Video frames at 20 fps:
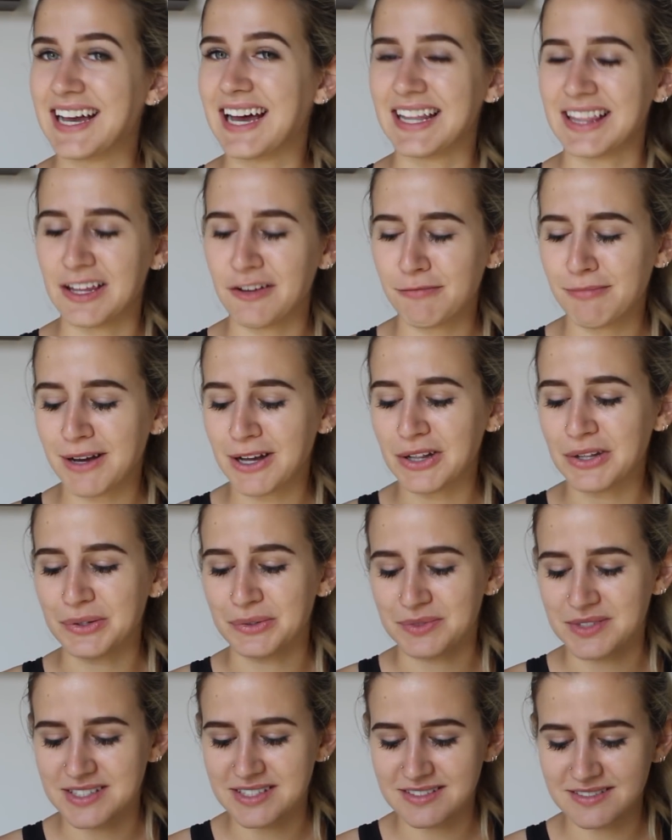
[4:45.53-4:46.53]
I love my
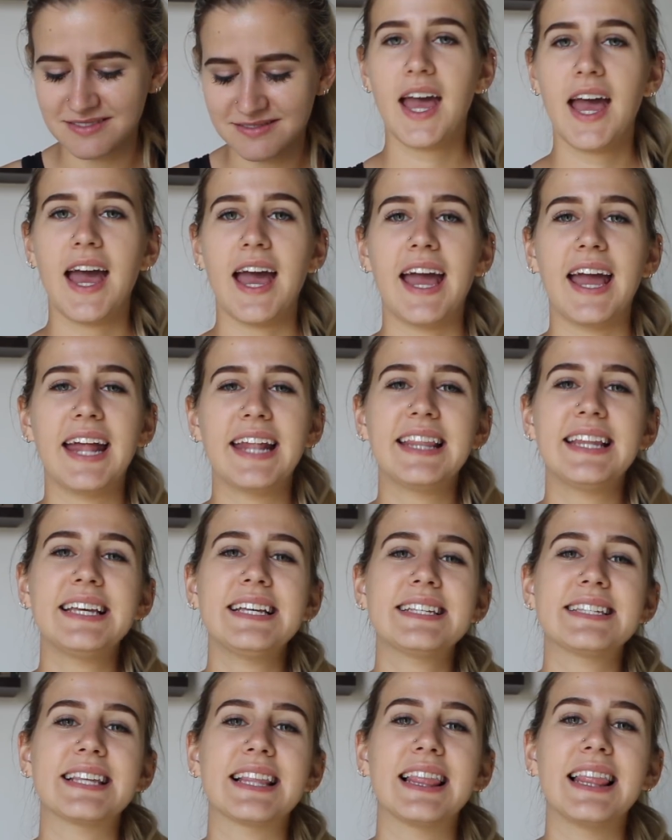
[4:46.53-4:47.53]
glutes. And
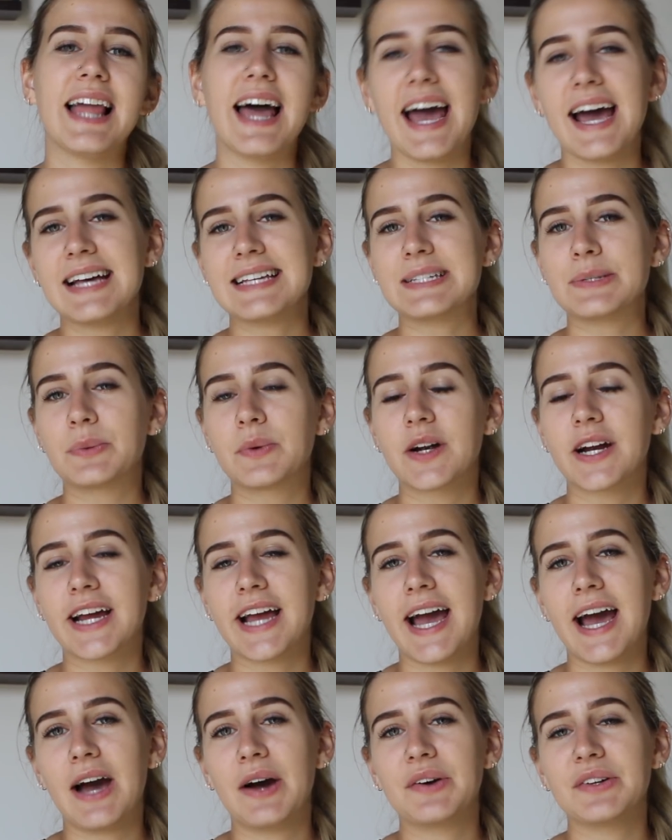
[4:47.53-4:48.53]
this last
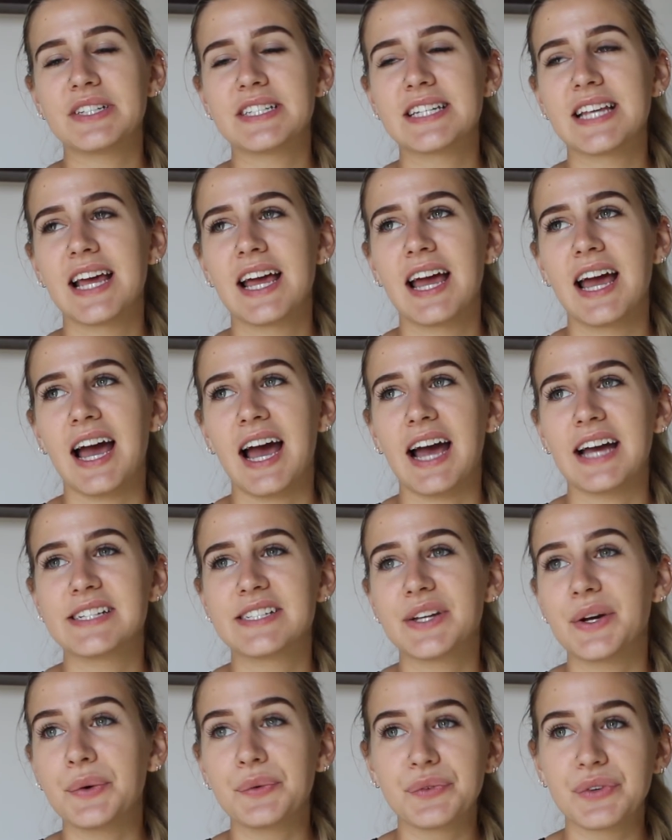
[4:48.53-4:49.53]
workout, I
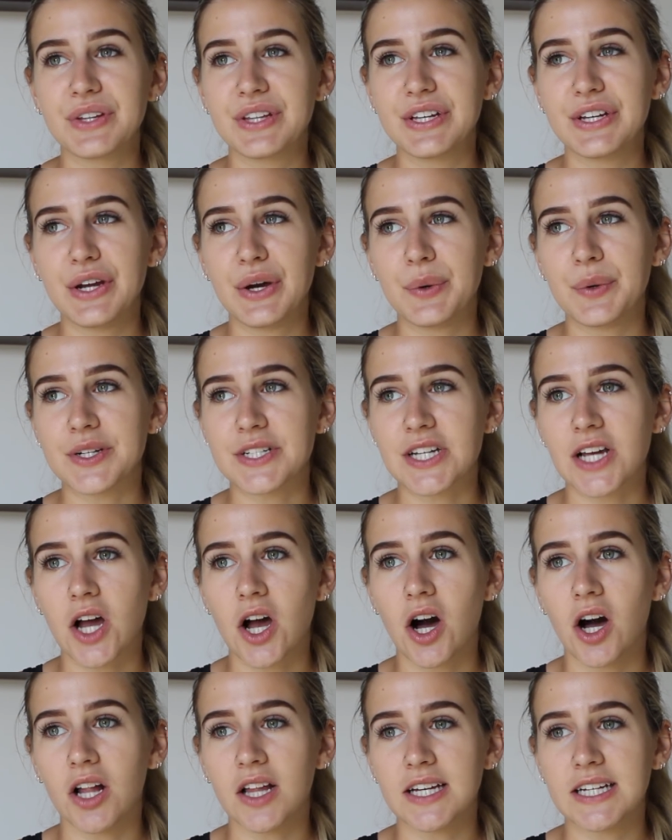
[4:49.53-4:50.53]
don't really know what to
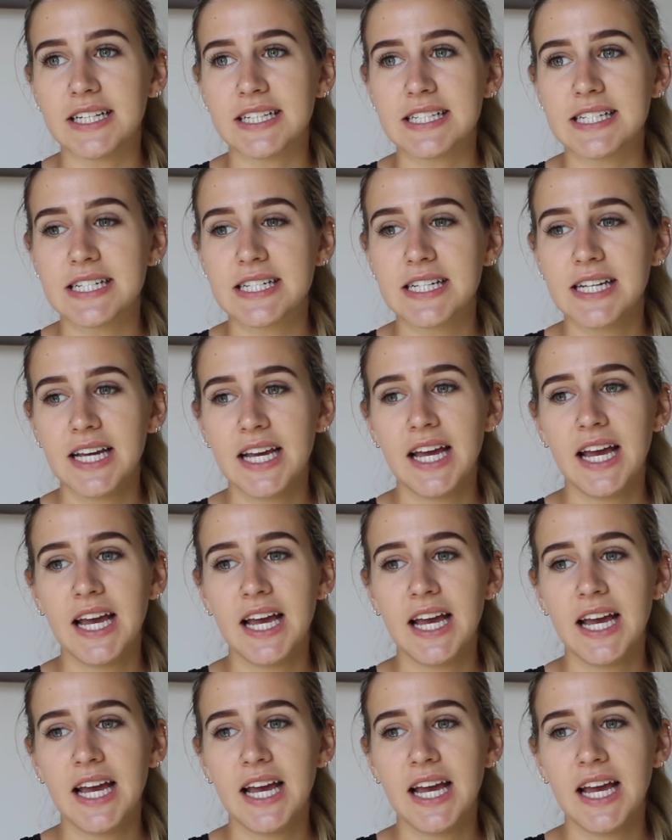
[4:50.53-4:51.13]
call it.